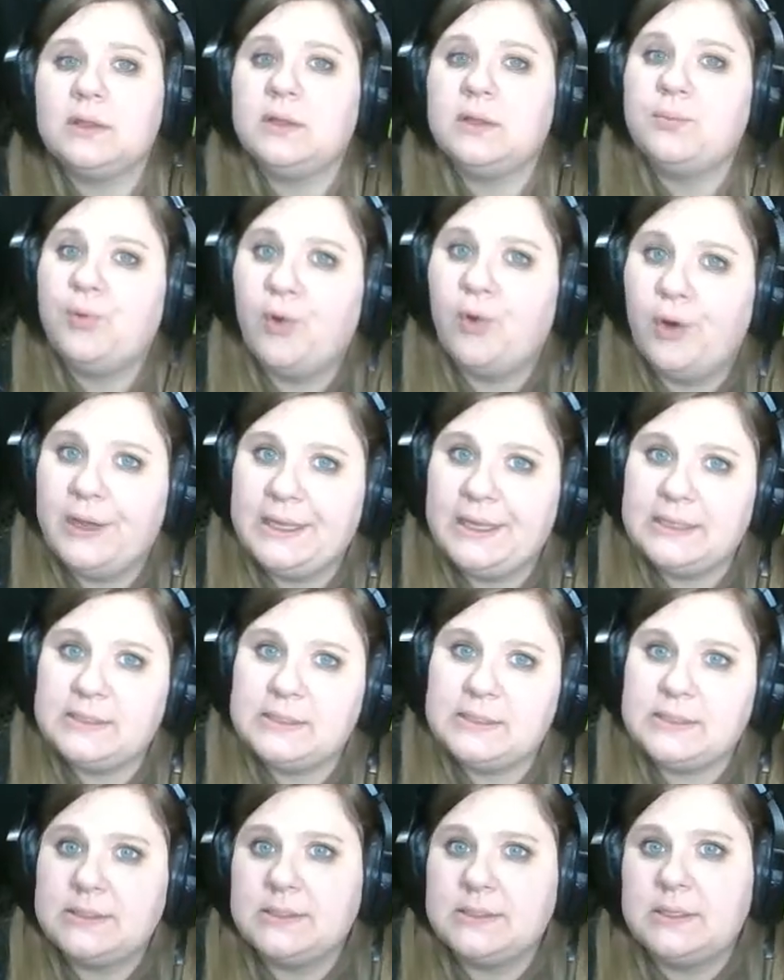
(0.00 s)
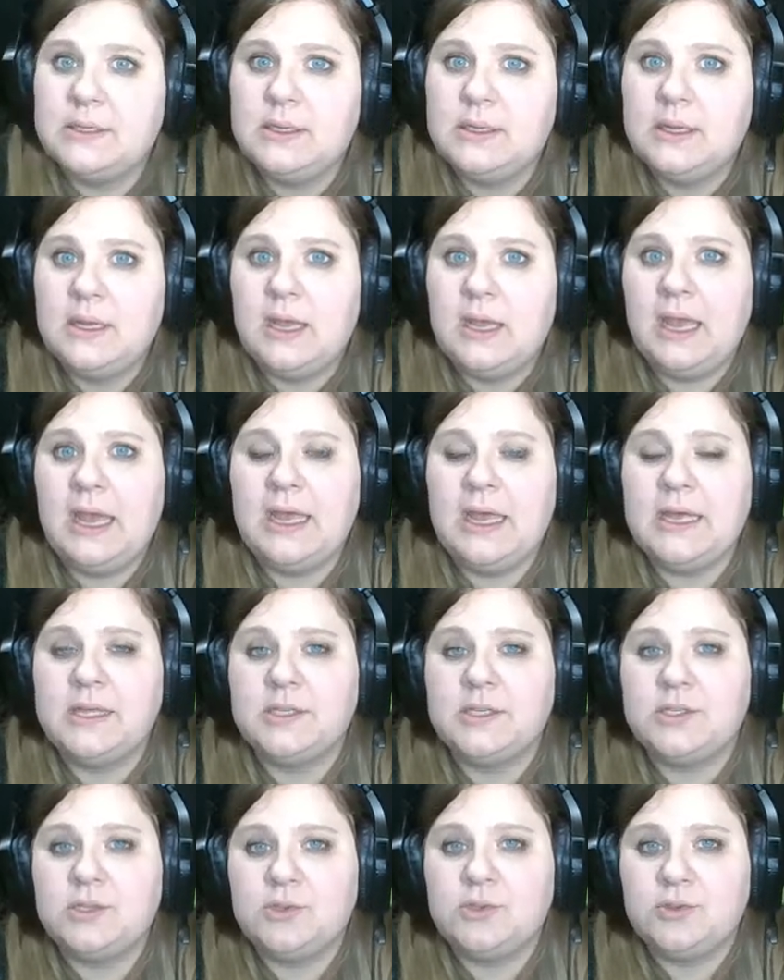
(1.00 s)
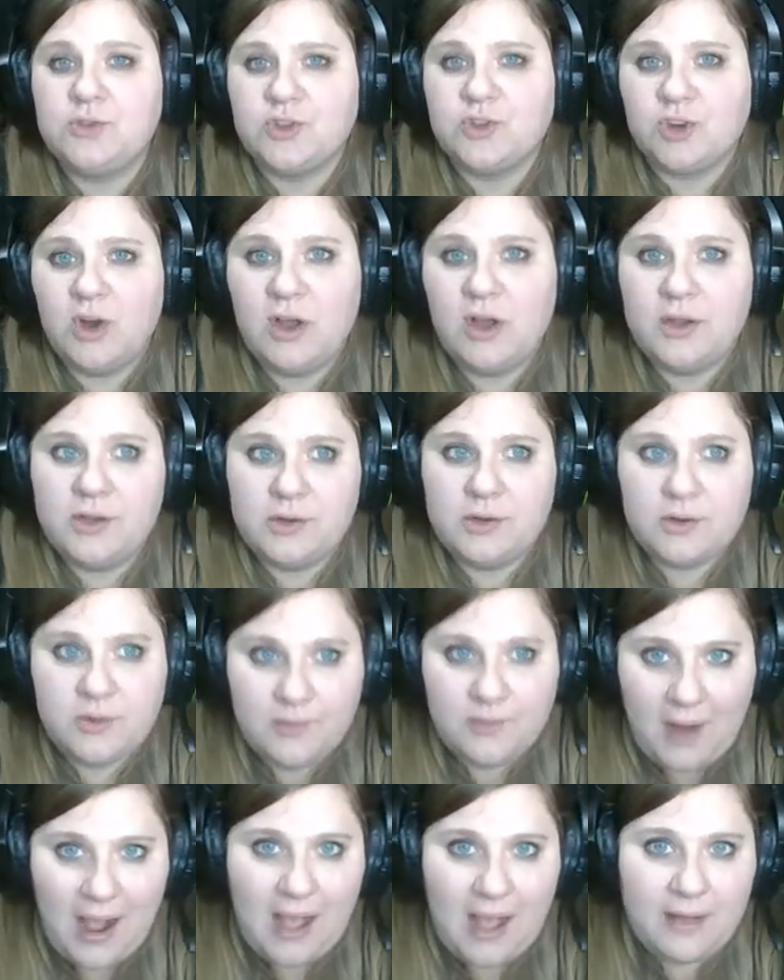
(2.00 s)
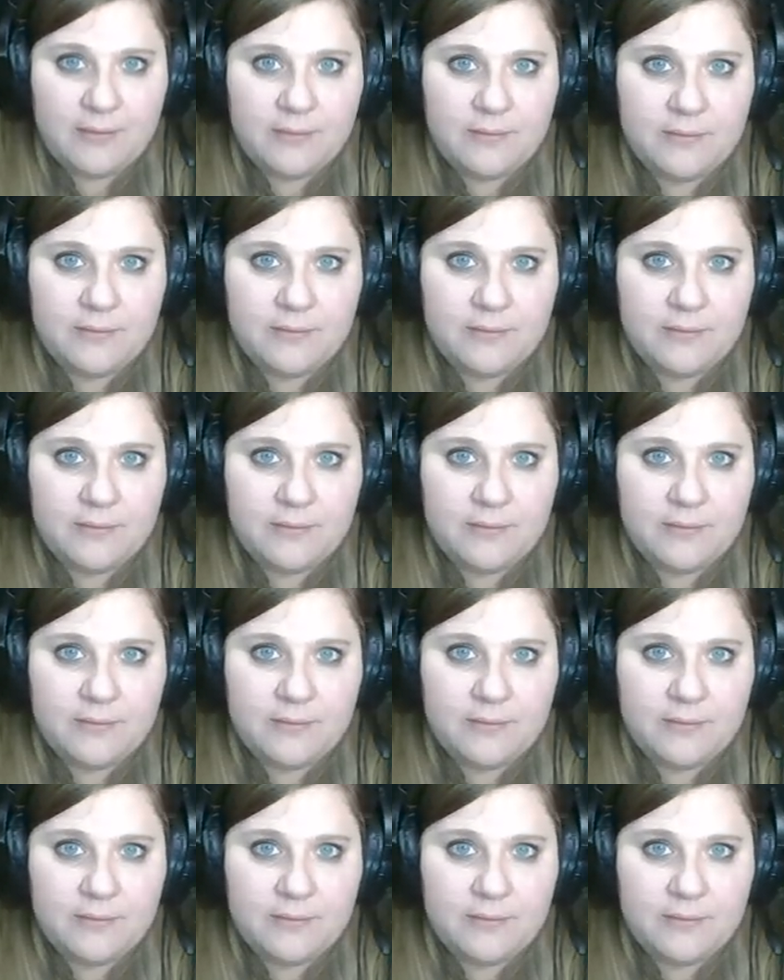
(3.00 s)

the points, and draw your graph.